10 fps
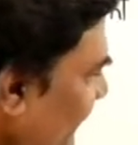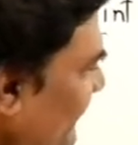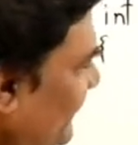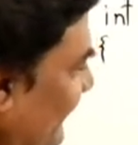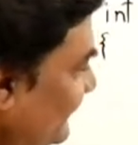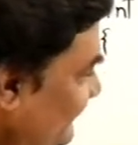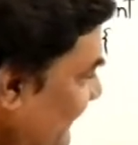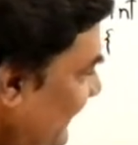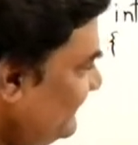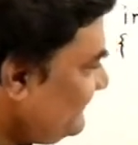double
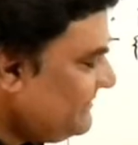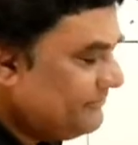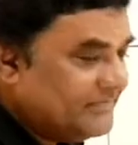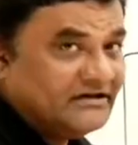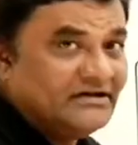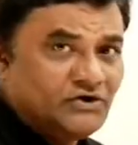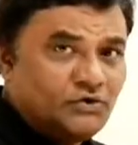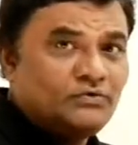less than symbol,